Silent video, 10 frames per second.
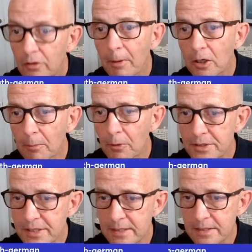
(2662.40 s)
Boca Boys,
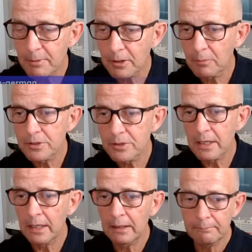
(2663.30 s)
yes, the Boca Boys
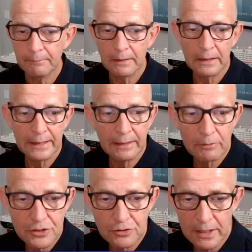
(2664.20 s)
are here, which
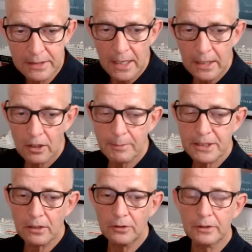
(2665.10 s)
is great, commenting
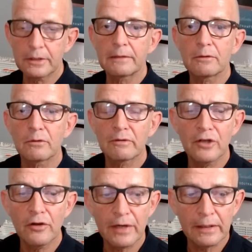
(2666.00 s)
on
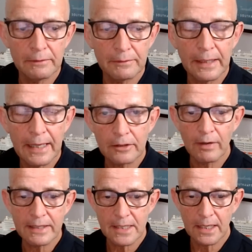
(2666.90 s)
Nova. They had a
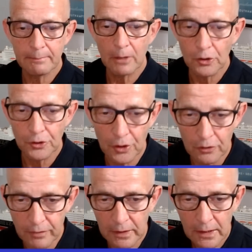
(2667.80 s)
great time on
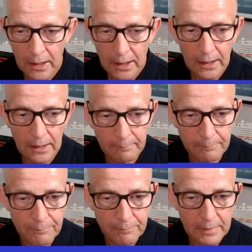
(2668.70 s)
Nova.
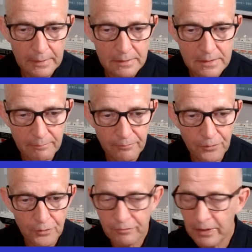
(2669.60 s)
Some
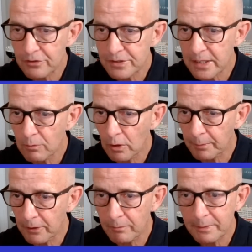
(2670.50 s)
food venues need to work
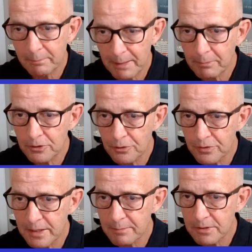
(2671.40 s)
over, but people do
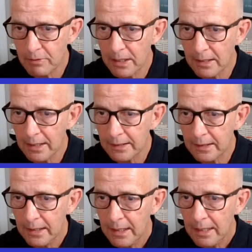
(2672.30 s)
seem to really like
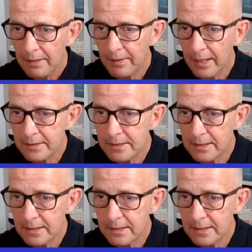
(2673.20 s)
that